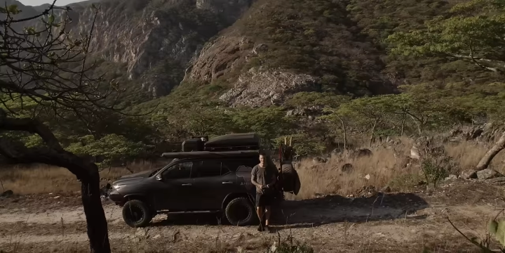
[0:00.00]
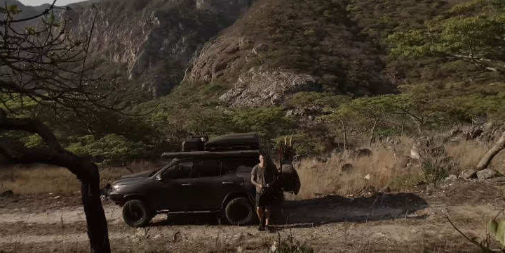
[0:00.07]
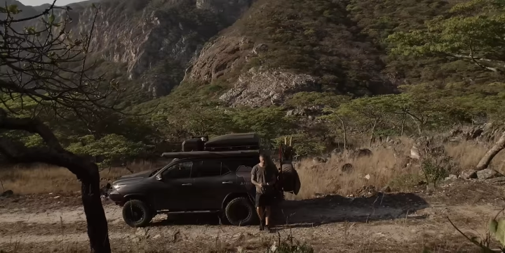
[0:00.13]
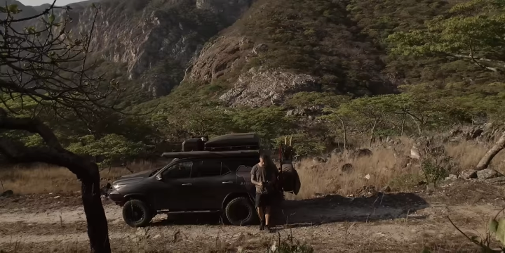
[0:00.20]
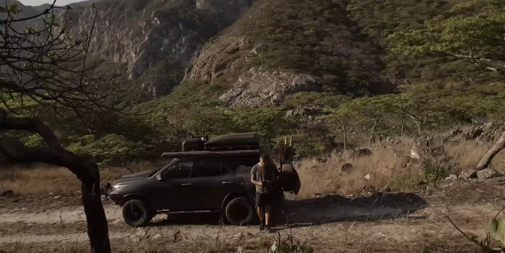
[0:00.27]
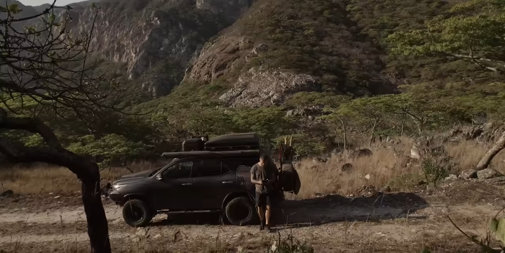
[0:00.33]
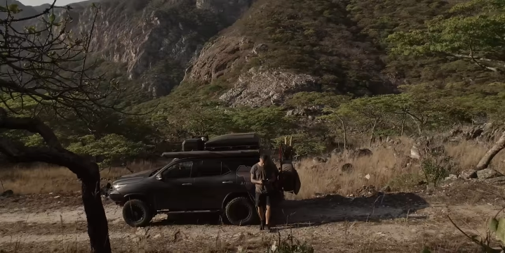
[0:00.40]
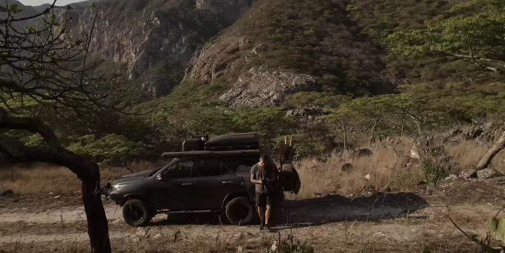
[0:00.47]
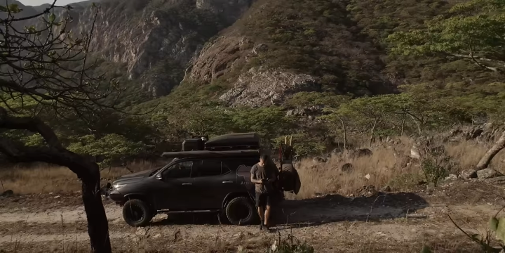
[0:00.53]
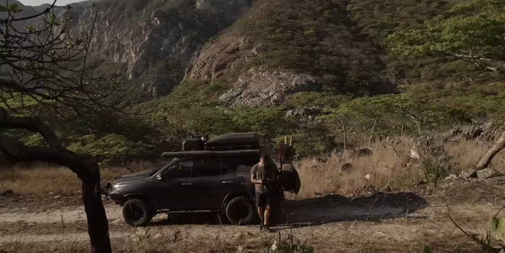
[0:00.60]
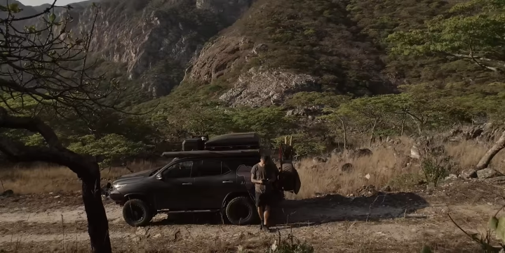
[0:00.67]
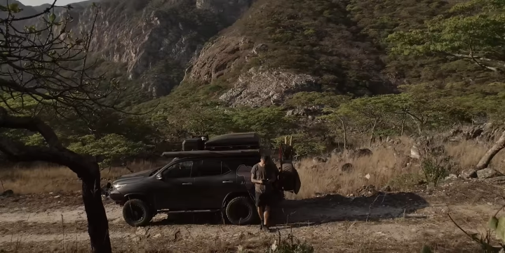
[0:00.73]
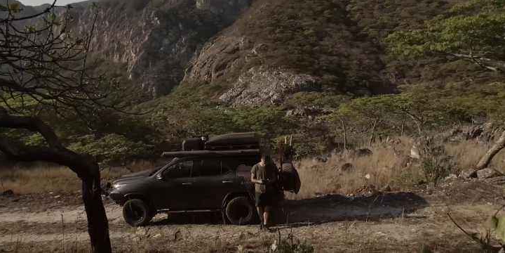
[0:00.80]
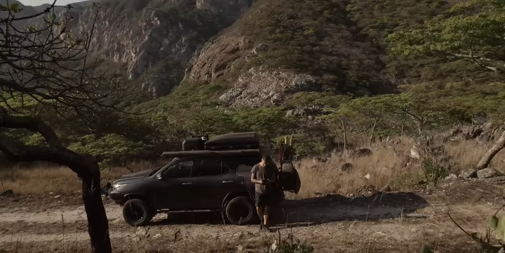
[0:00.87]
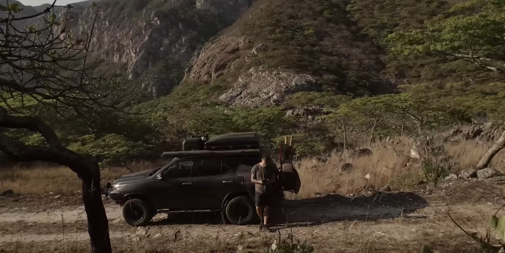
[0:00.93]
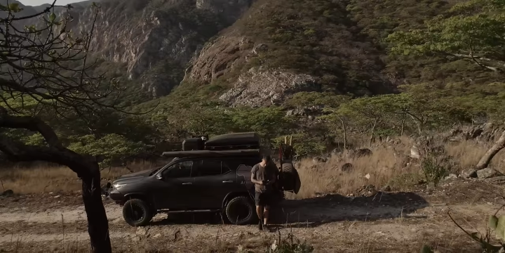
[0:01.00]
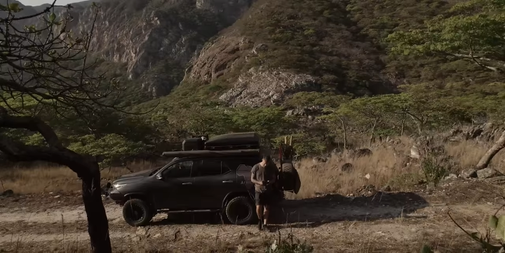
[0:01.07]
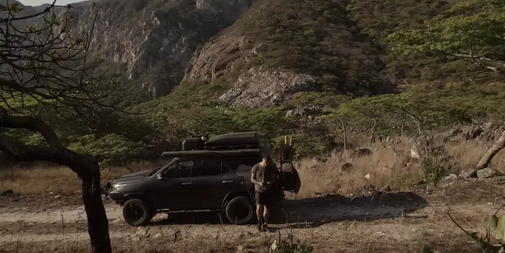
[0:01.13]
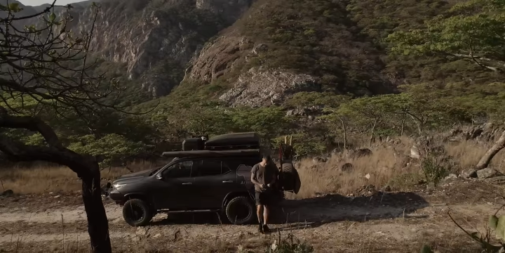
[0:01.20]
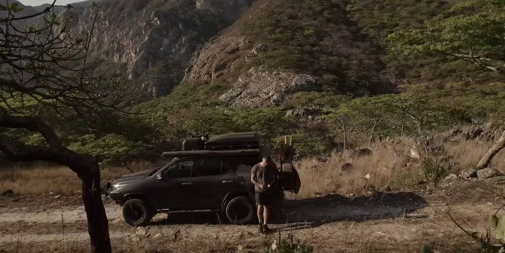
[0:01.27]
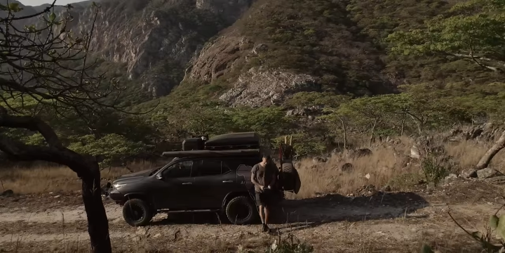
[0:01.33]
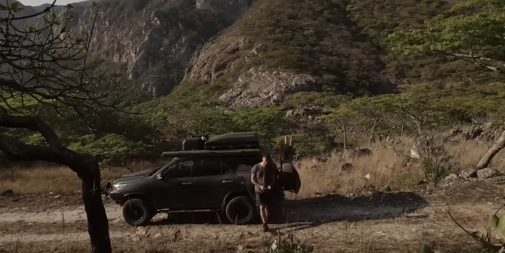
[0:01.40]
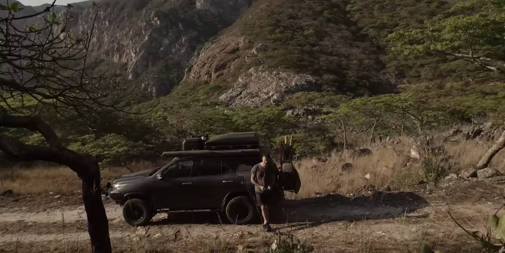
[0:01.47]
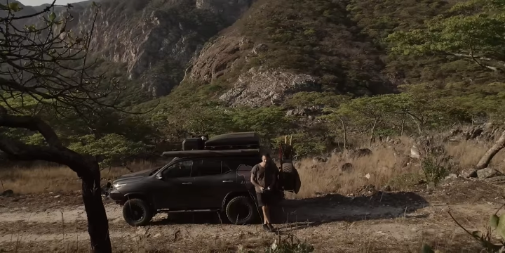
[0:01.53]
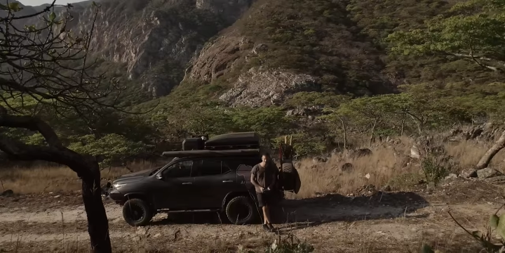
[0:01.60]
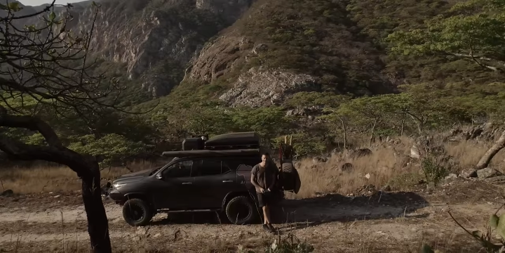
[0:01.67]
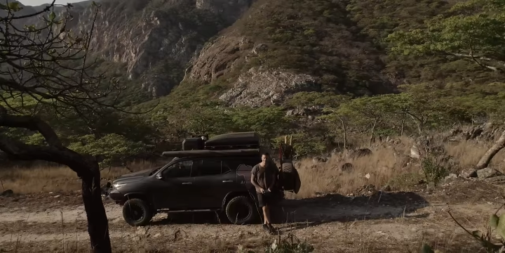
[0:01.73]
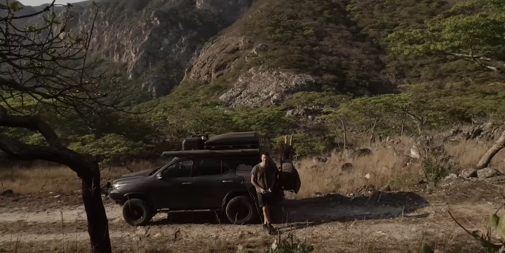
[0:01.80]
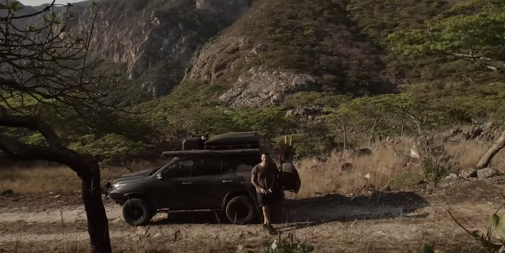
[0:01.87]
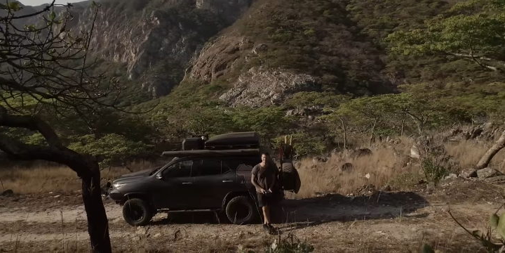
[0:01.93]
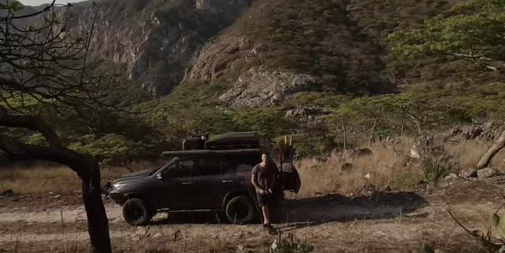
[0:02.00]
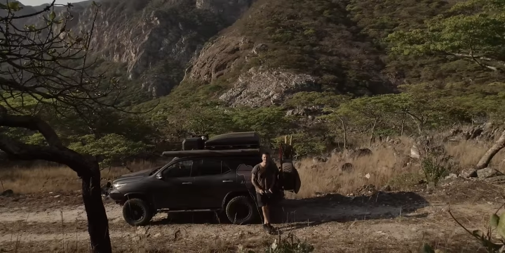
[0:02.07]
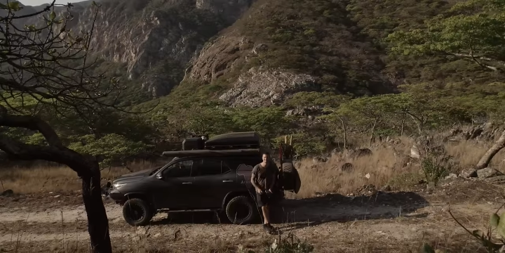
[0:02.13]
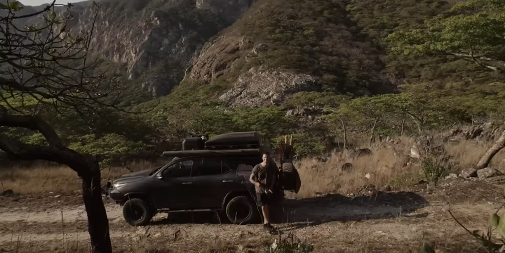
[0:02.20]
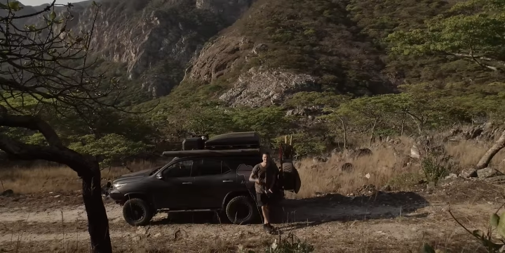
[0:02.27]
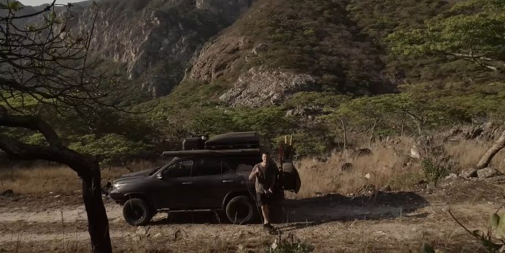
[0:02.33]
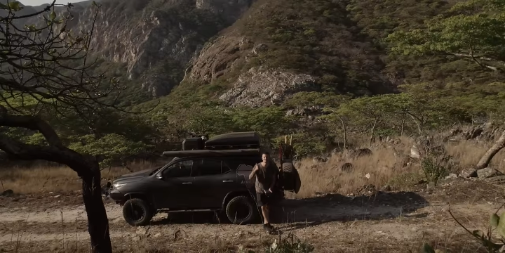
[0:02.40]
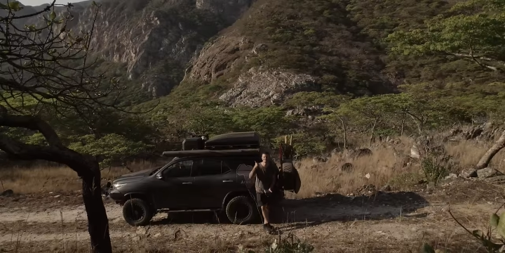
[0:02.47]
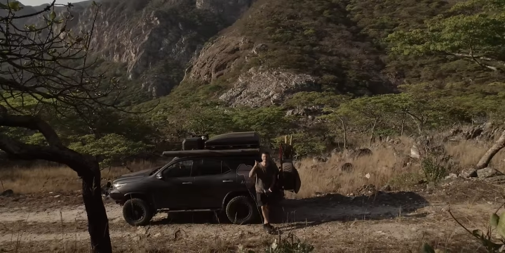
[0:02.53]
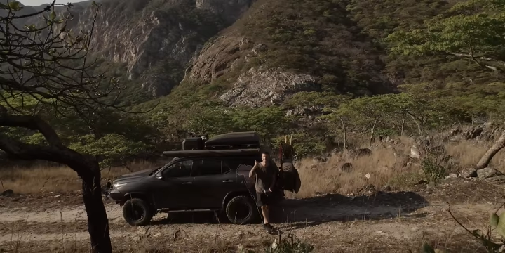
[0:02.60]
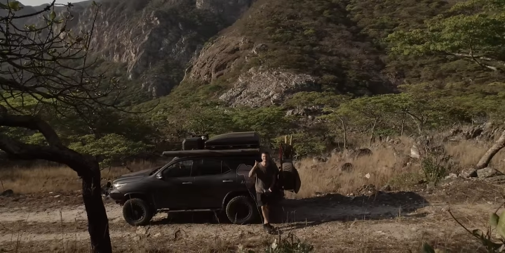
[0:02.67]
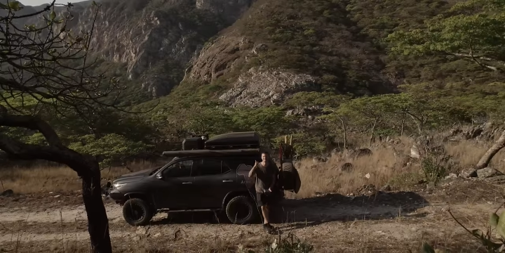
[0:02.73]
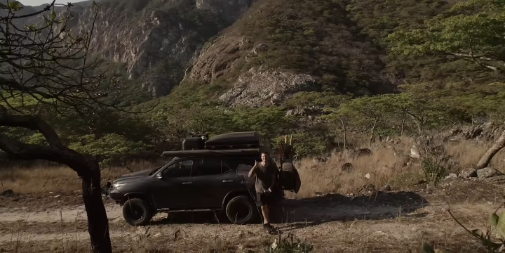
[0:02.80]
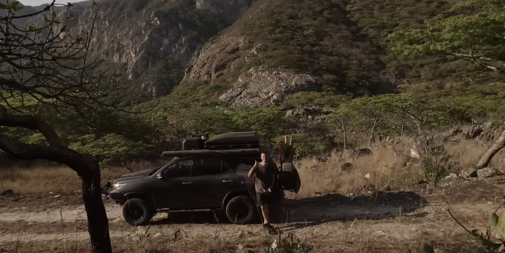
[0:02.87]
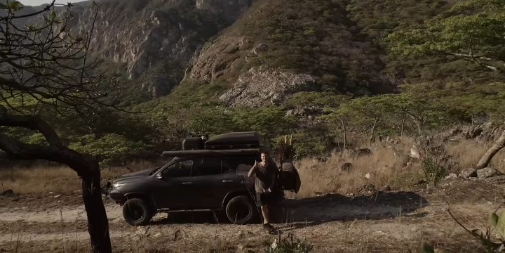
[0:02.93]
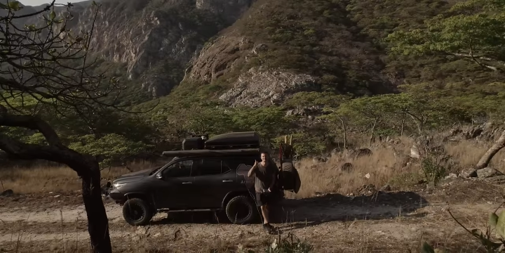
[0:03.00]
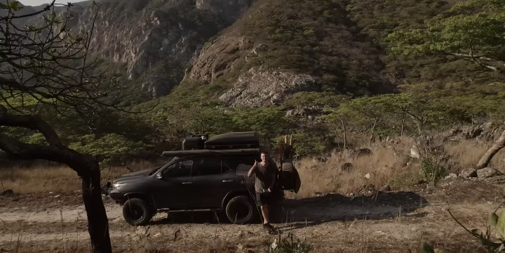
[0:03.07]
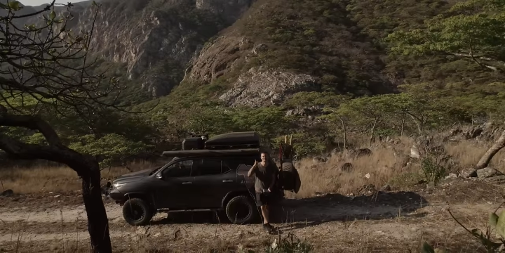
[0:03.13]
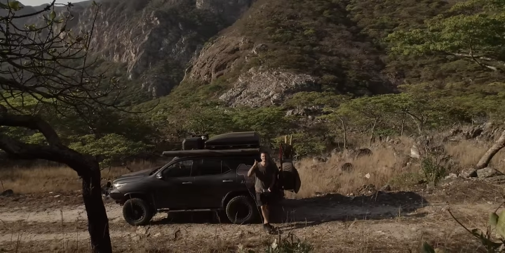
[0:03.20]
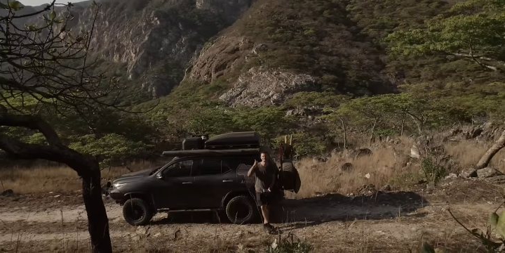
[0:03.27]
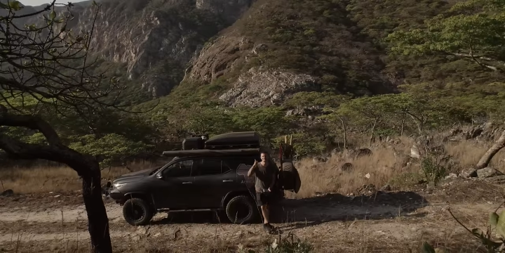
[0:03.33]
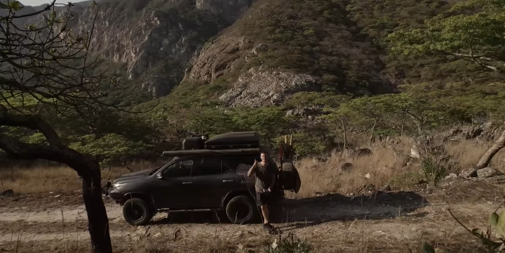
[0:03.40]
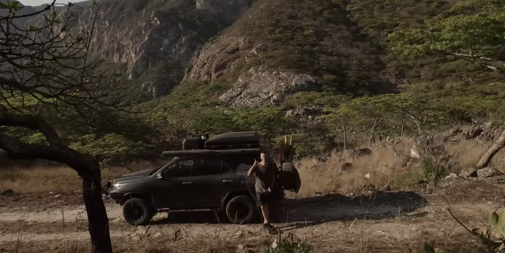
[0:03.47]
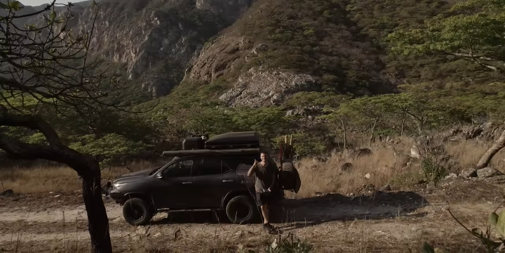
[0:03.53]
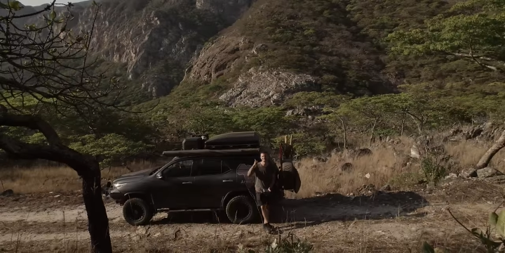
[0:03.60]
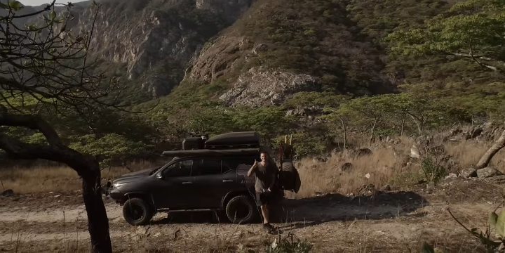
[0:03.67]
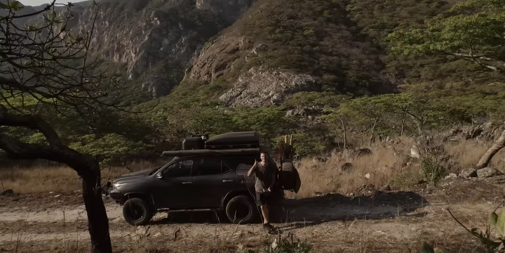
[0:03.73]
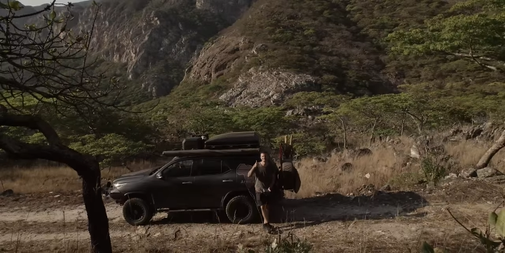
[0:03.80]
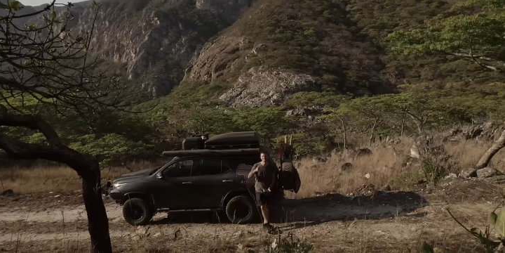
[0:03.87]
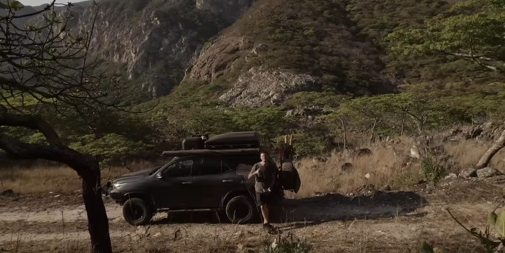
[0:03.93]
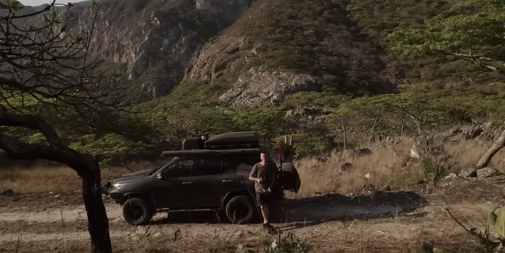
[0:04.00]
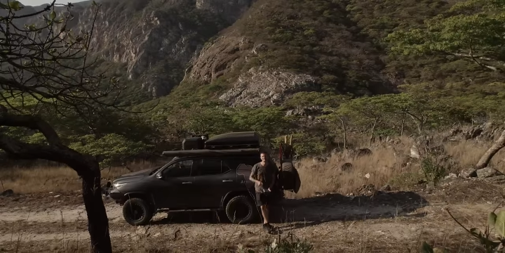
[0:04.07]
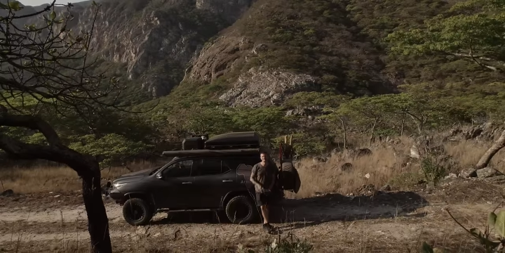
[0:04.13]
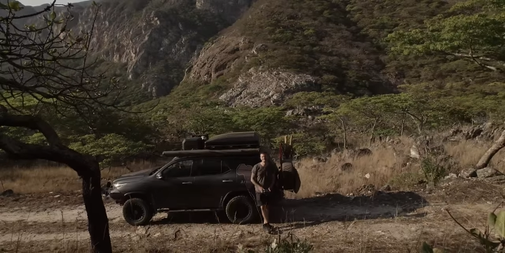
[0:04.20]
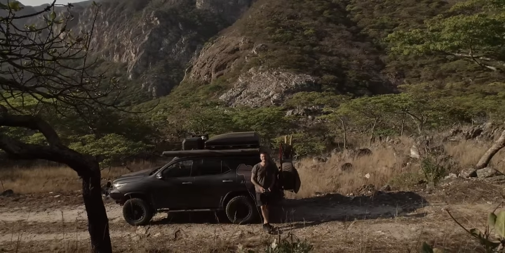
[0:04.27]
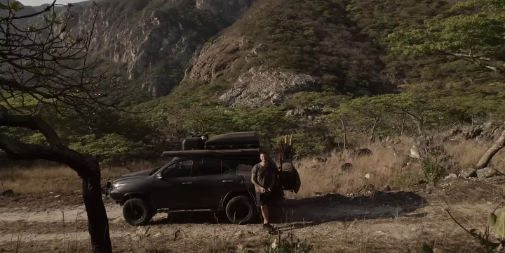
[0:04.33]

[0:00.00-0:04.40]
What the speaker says: [unreadable: no face in view]